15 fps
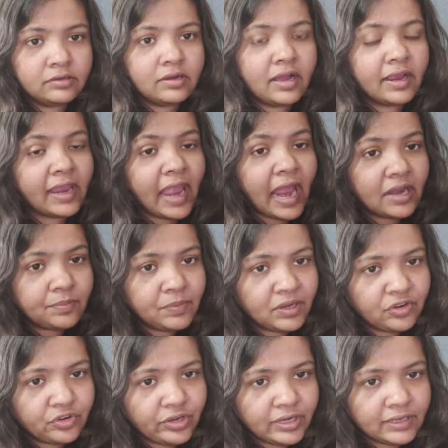
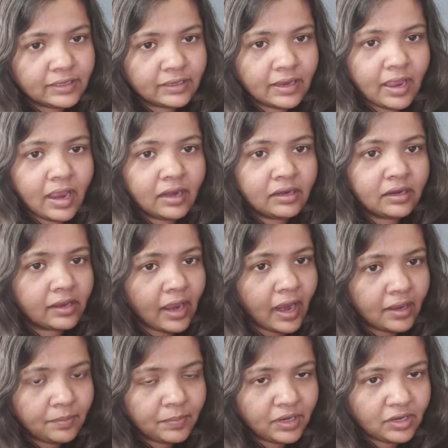academic reading and
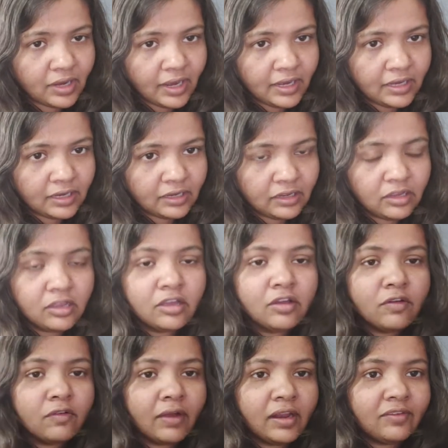academic writing,
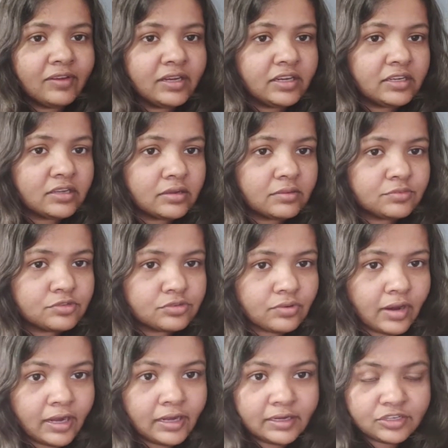while when it comes to
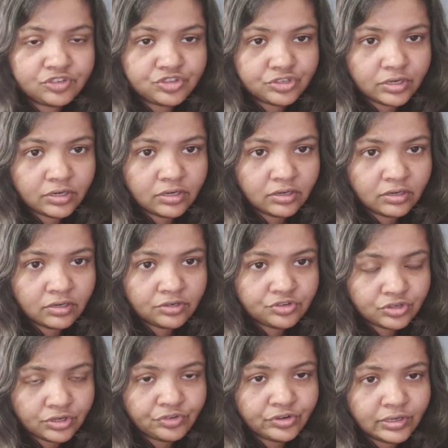IELTS
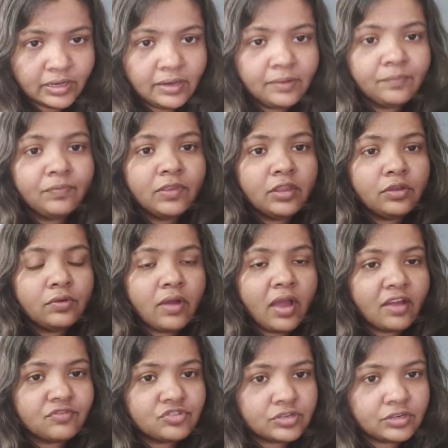General, you
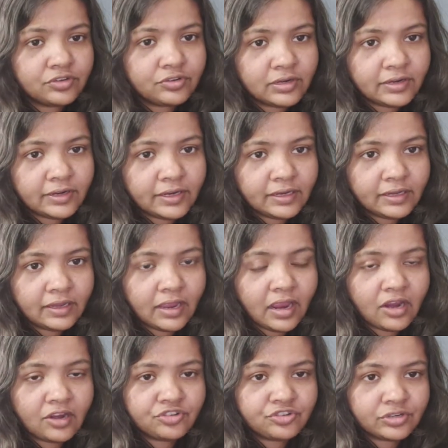have general reading
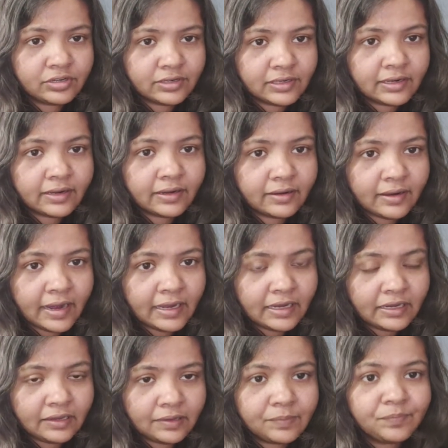and general
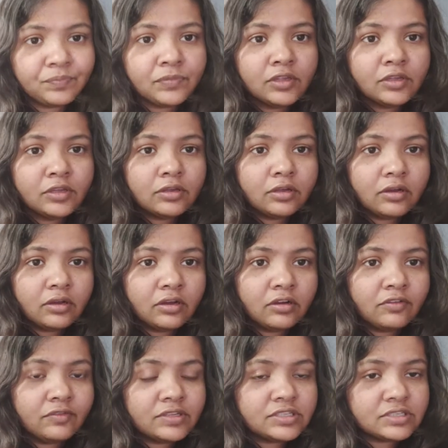writing,
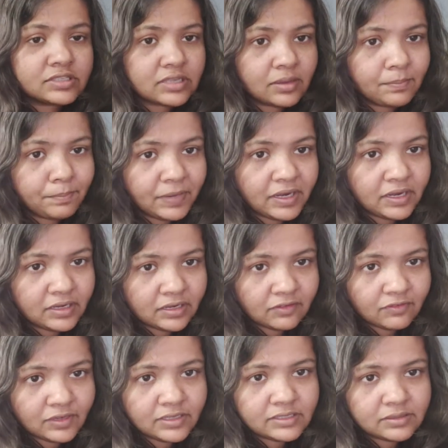which is
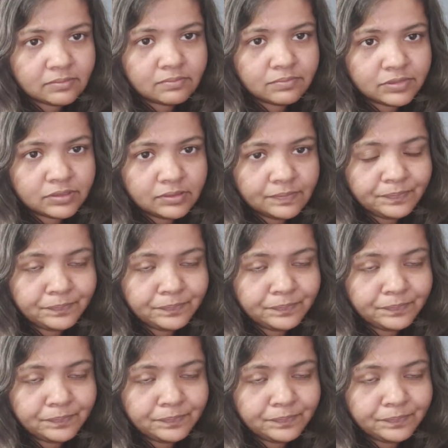comparatively simple,